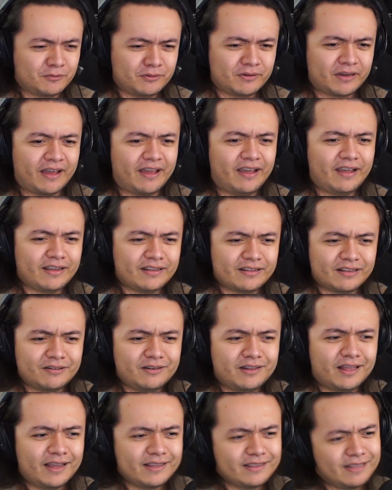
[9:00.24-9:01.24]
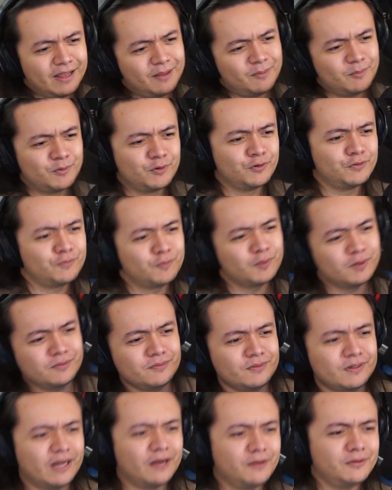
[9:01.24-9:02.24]
Okay, I like that move. What,
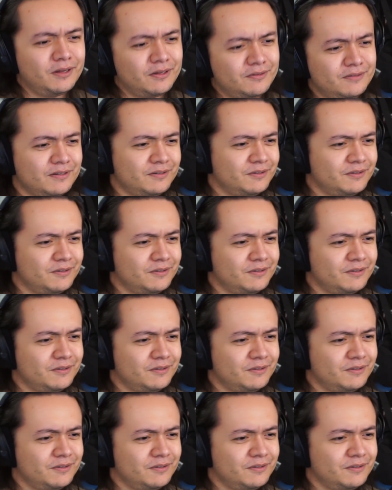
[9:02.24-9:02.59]
how, how did you do